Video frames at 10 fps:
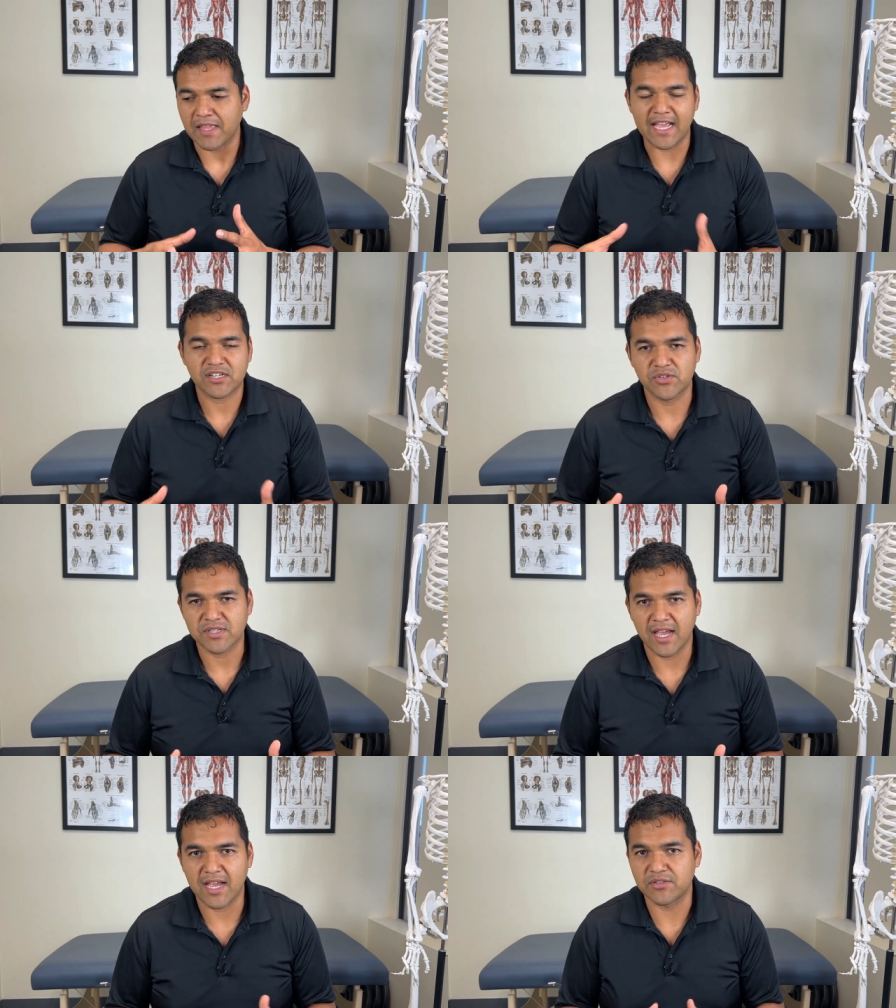
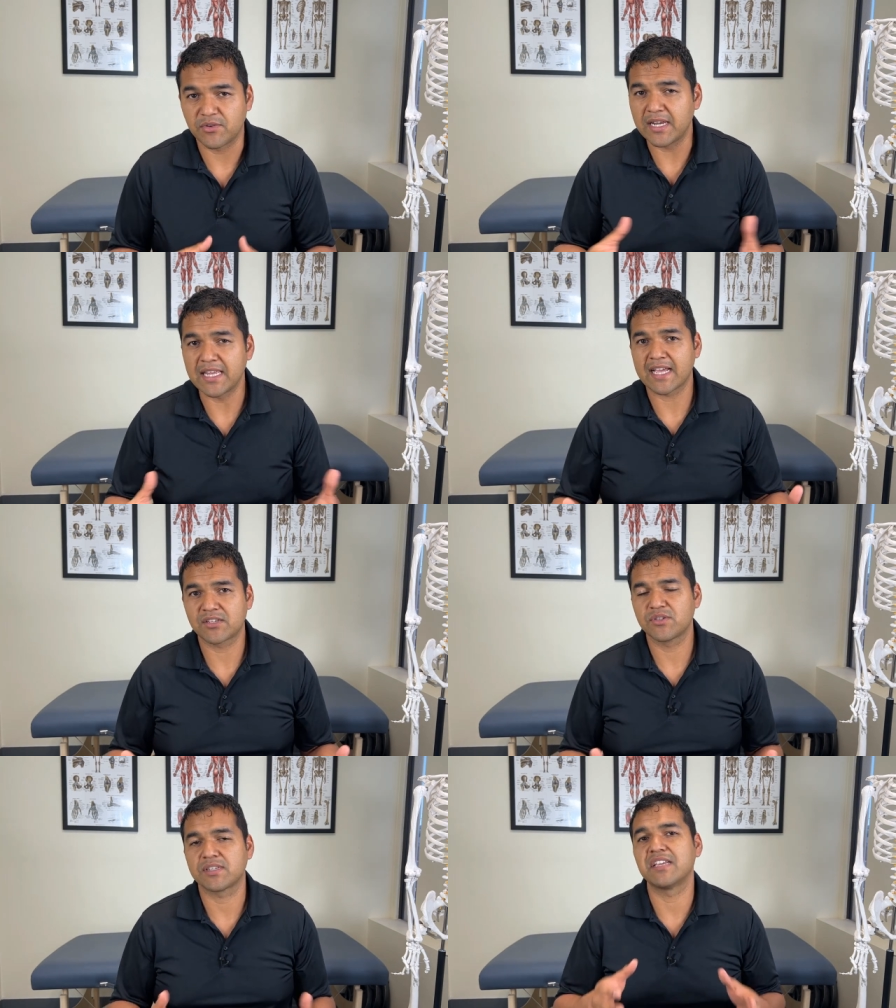exercise or any
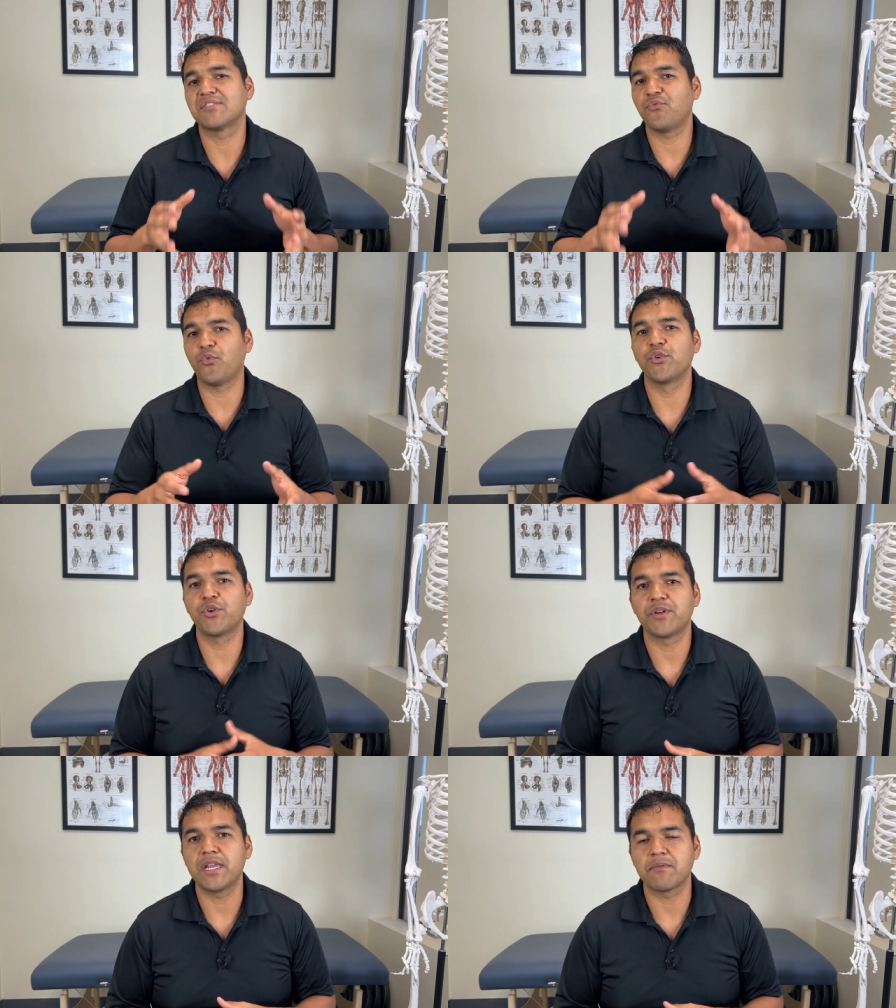exercise for
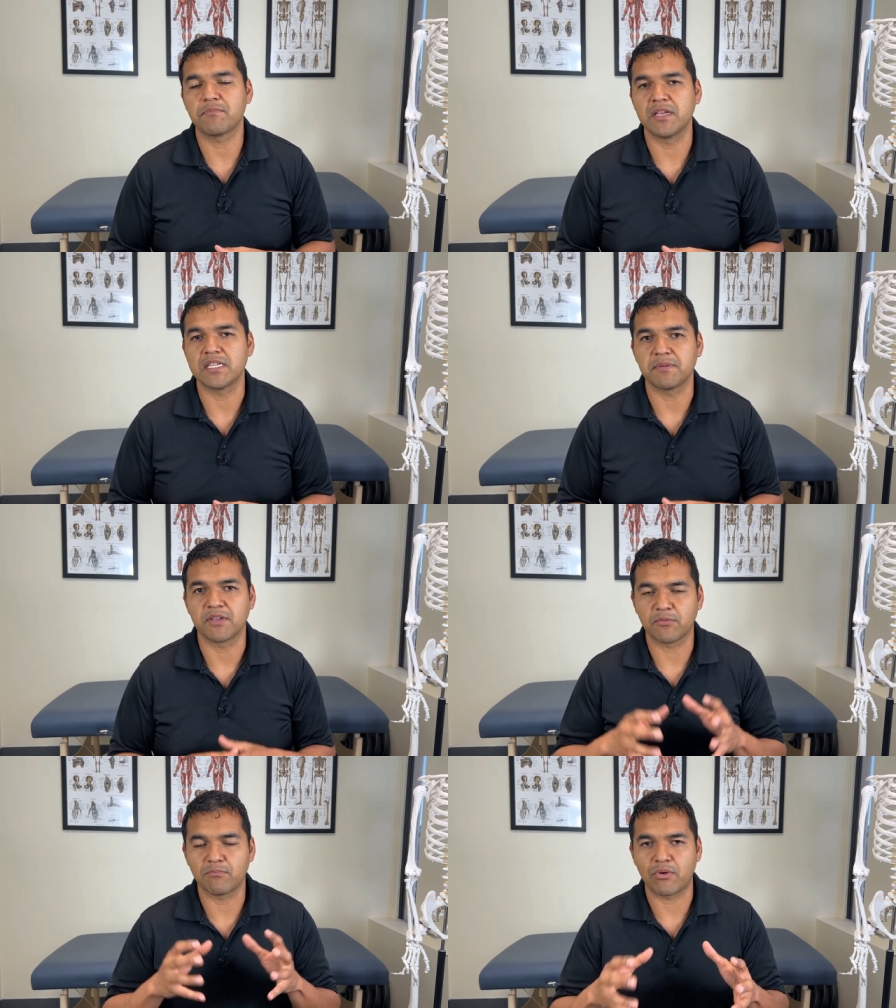your knee
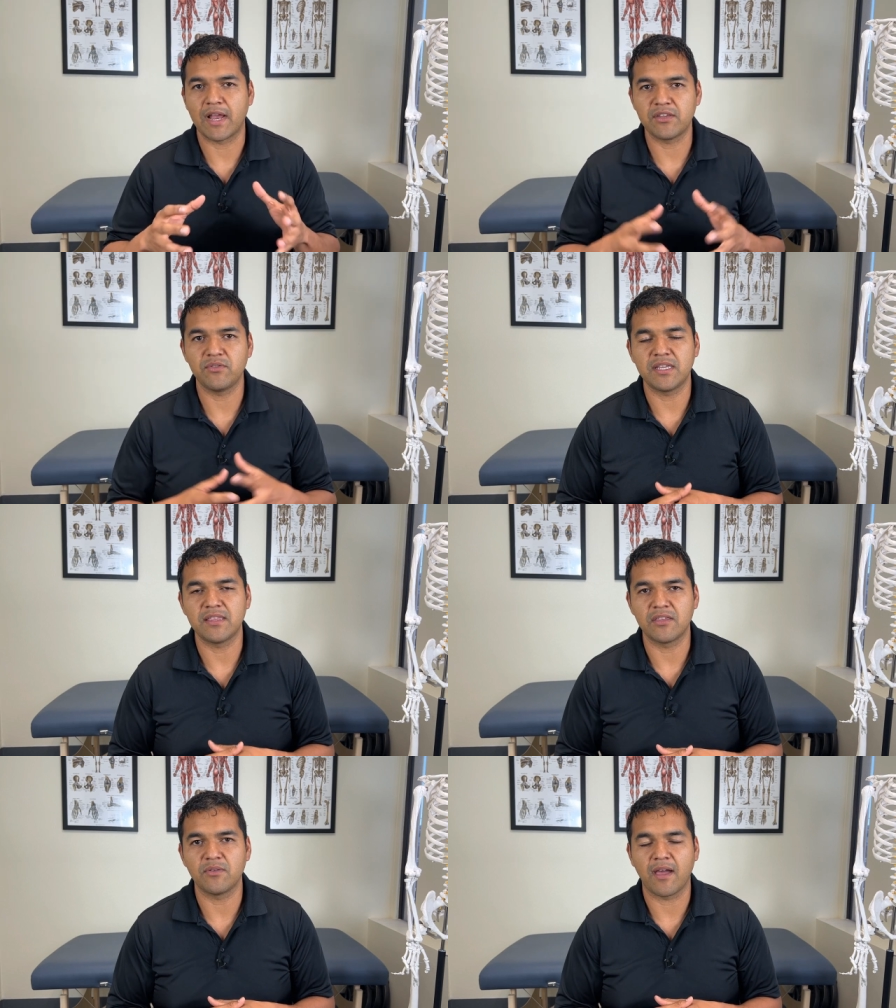replacement, your brand new
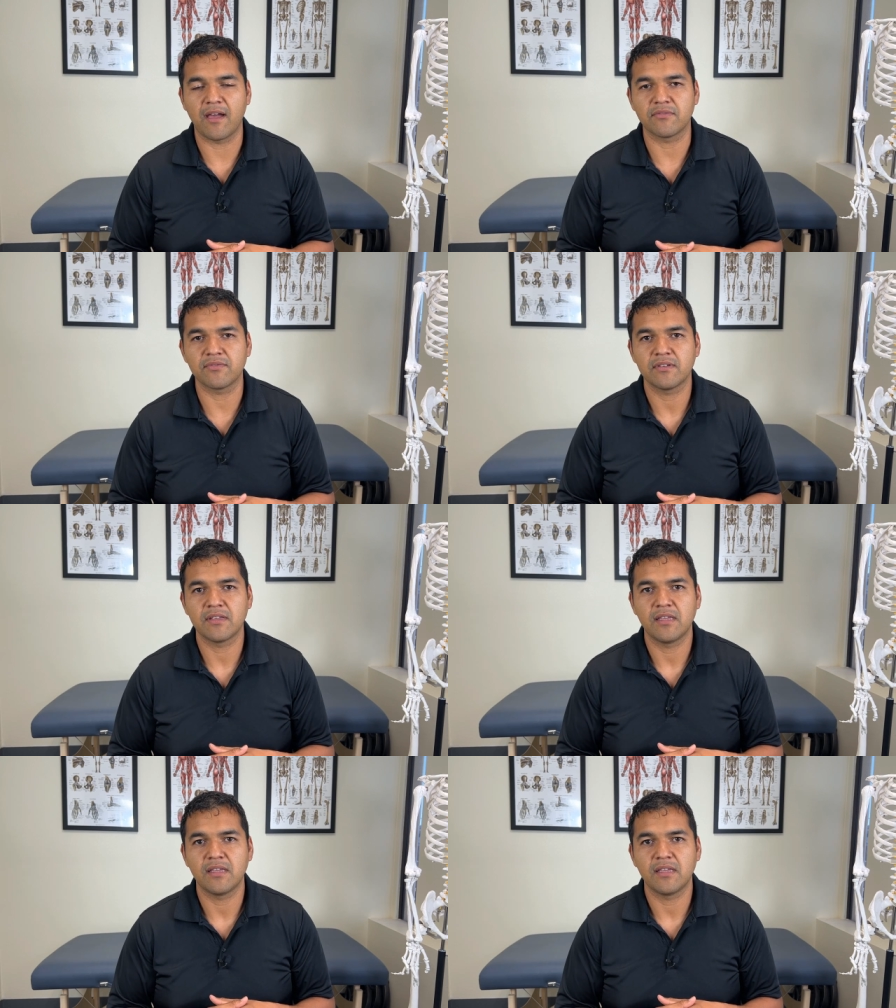knee that you have,